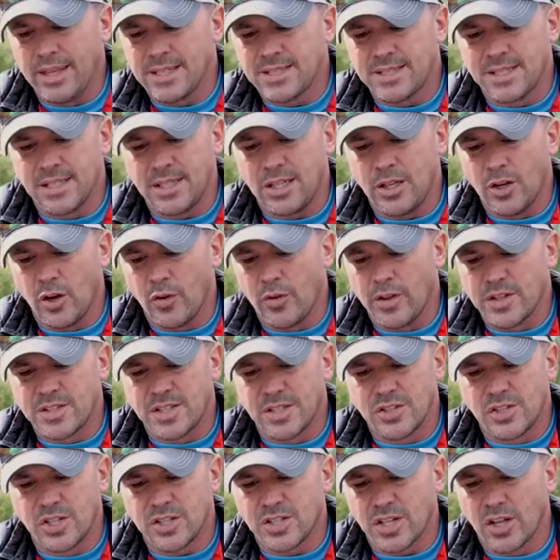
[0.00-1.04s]
this, you know, this
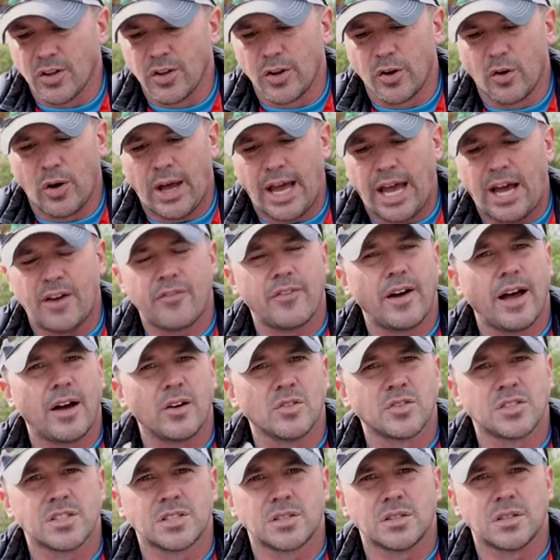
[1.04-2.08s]
is just a little half
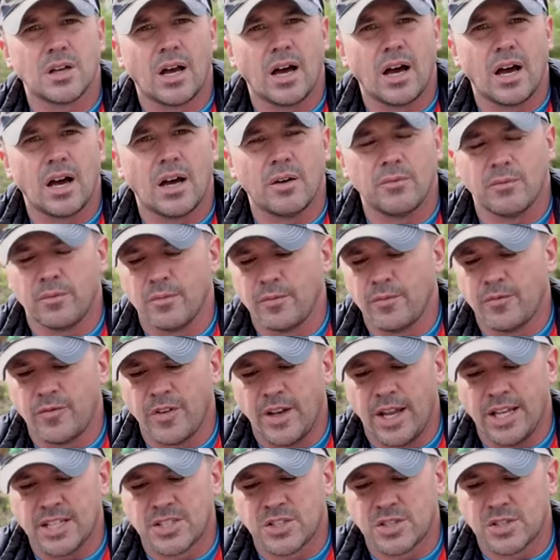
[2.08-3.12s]
ounce um,
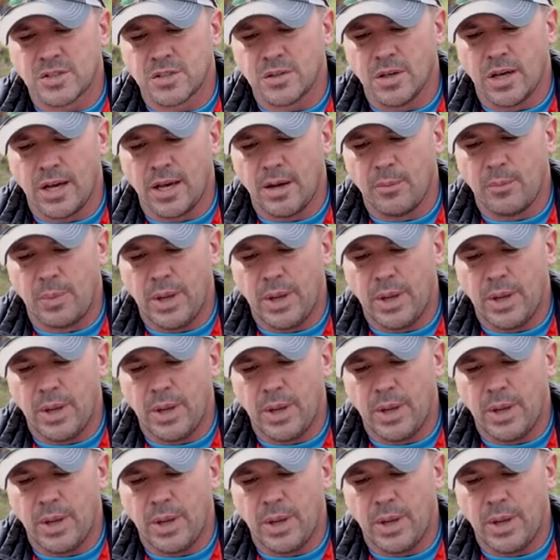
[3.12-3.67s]
finesse uh,